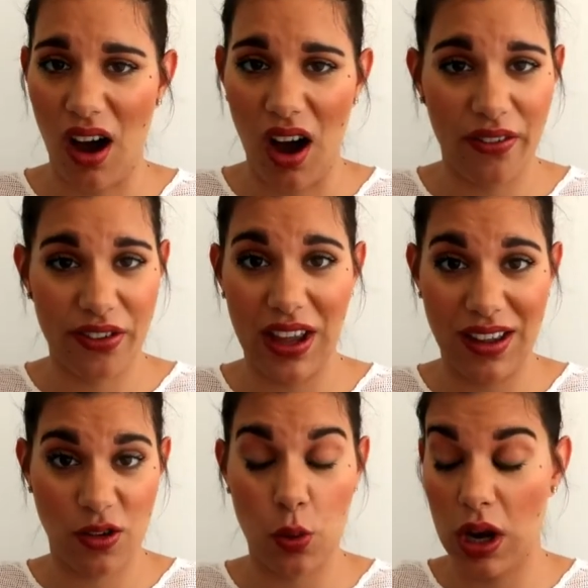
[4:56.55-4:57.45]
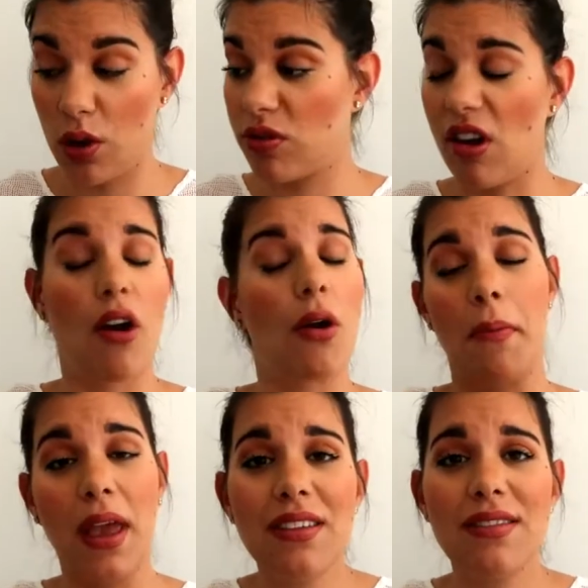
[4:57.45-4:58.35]
of his videos are
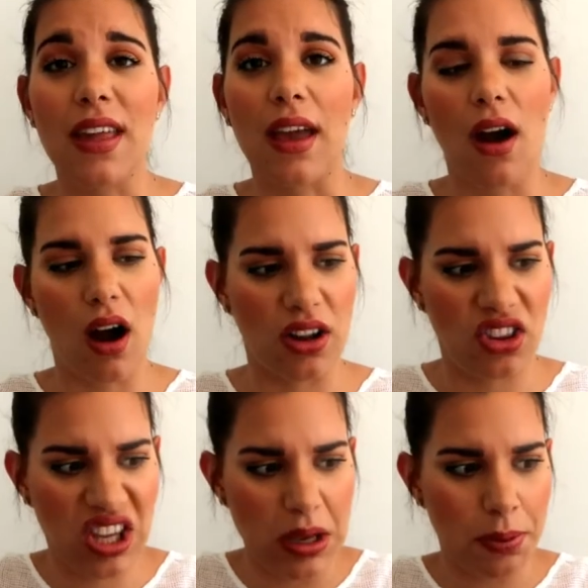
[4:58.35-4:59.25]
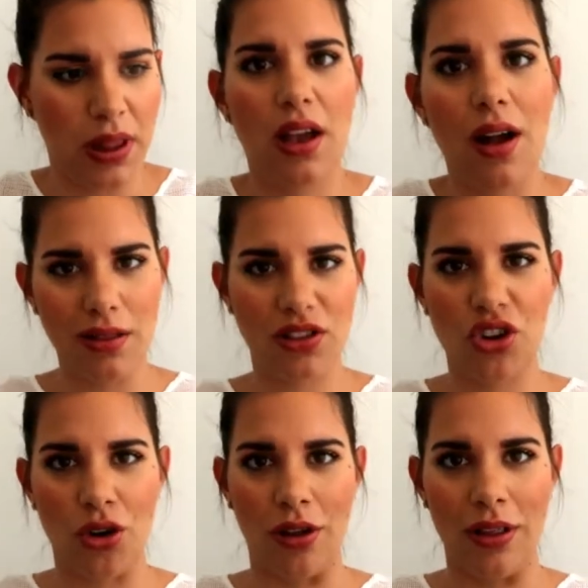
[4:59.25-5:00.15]
amazing, are deeply
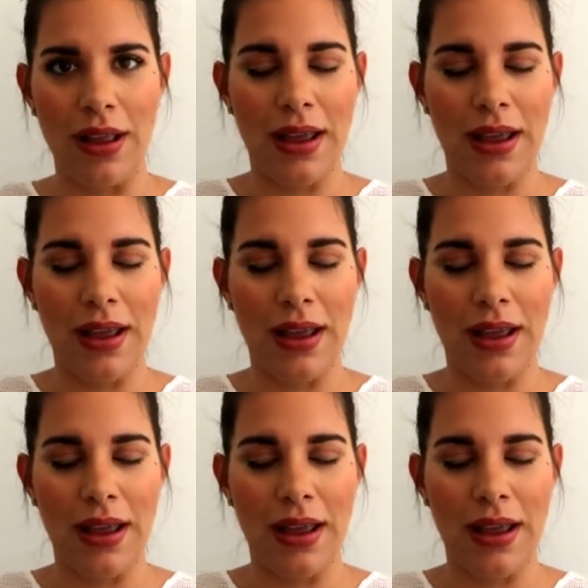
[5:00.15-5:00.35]
cultural.